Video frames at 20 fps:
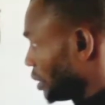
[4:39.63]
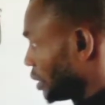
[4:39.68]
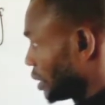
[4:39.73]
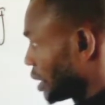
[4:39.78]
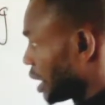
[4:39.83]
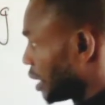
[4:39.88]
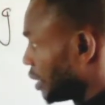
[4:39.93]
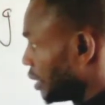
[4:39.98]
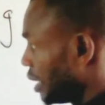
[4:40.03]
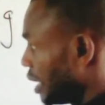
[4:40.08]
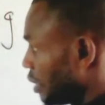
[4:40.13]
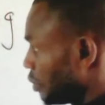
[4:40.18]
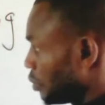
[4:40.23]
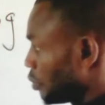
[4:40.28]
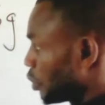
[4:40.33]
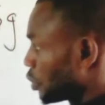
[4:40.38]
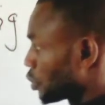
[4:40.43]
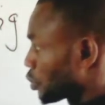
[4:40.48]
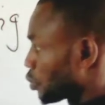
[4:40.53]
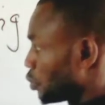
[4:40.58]
Now we
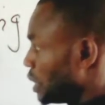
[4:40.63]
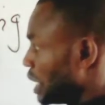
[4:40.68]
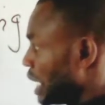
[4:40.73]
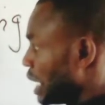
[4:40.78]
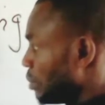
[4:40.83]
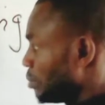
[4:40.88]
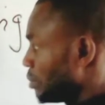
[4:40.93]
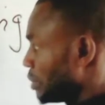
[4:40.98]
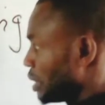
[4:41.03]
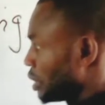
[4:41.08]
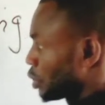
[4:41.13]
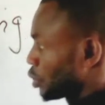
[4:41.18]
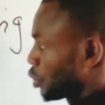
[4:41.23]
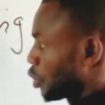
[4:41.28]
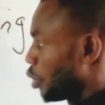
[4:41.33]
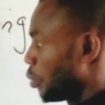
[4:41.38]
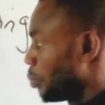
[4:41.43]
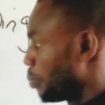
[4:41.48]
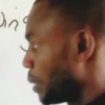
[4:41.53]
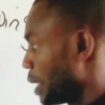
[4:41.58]
want to name this
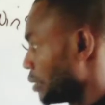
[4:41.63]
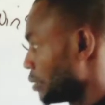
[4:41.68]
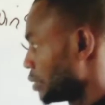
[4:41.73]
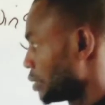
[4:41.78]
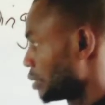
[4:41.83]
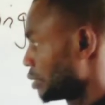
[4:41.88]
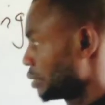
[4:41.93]
compound.